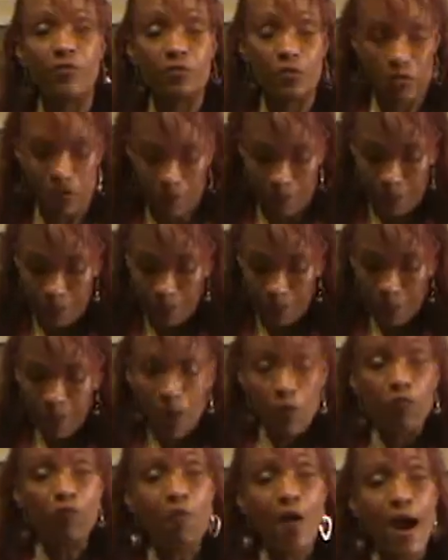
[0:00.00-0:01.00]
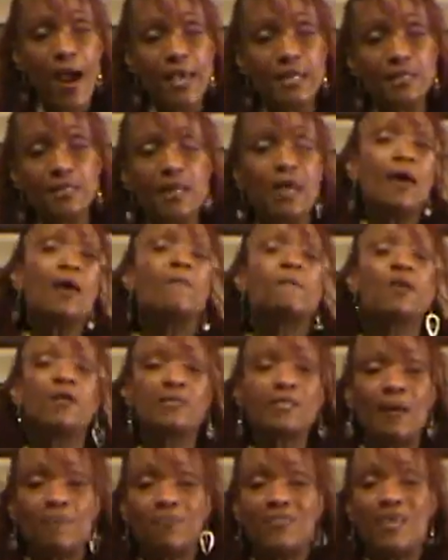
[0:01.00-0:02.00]
the rice,
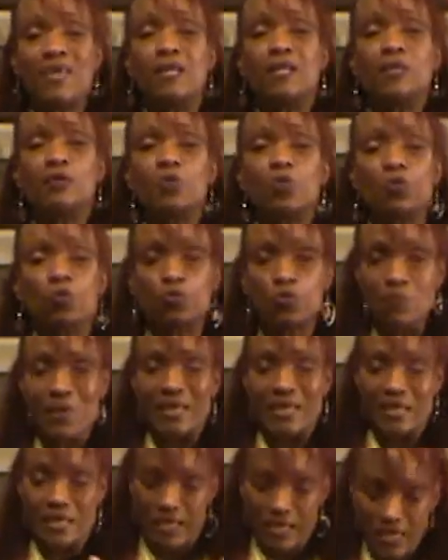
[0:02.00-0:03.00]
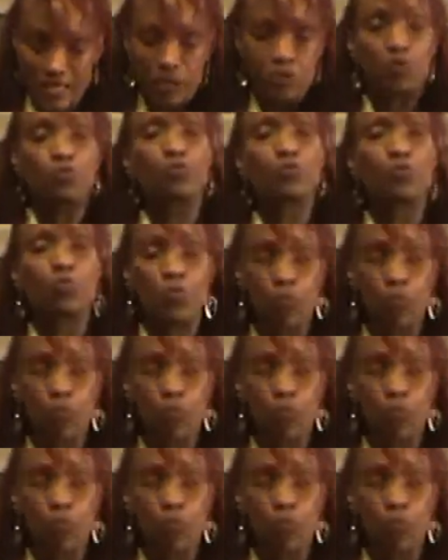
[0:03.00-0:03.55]
because I'm thinking it's going to make it easier to